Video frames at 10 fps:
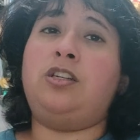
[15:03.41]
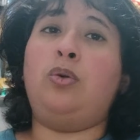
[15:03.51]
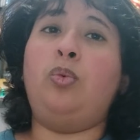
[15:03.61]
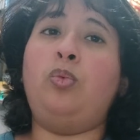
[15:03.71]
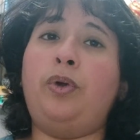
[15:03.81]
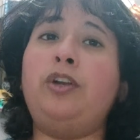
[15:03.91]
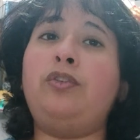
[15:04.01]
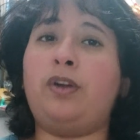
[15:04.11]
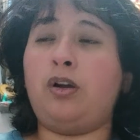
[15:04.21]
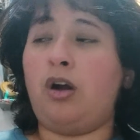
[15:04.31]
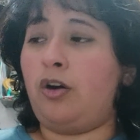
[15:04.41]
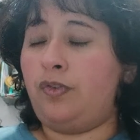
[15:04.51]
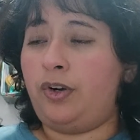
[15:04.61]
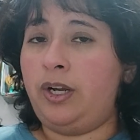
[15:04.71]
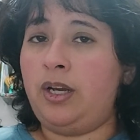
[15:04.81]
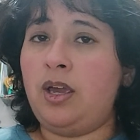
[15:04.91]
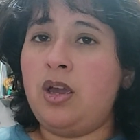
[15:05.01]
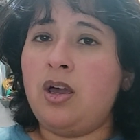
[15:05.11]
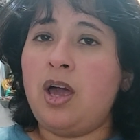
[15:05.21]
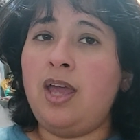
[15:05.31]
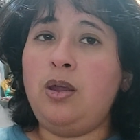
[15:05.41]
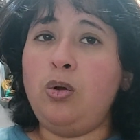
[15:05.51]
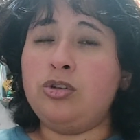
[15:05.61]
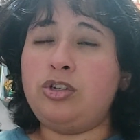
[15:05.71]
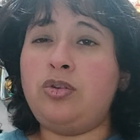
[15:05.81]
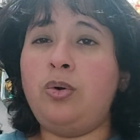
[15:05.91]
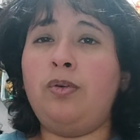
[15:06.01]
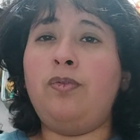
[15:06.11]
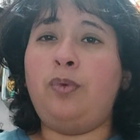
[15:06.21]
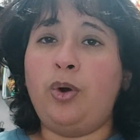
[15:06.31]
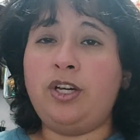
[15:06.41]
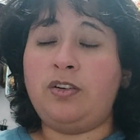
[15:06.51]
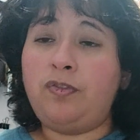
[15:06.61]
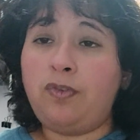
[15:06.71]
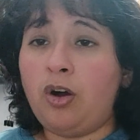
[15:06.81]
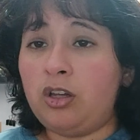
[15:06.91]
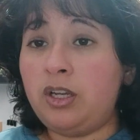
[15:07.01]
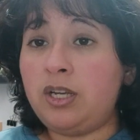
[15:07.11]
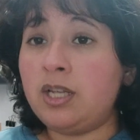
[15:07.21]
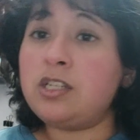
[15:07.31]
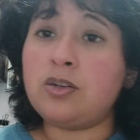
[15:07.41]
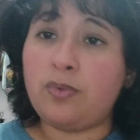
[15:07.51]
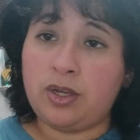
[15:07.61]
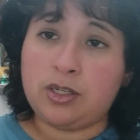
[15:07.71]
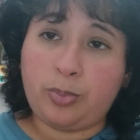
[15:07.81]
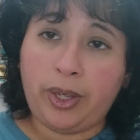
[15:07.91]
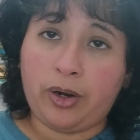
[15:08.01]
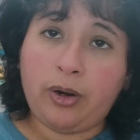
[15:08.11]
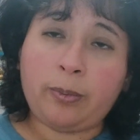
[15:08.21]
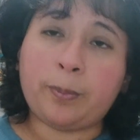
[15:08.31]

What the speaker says: you when recovering, and also to avoid falling into despair.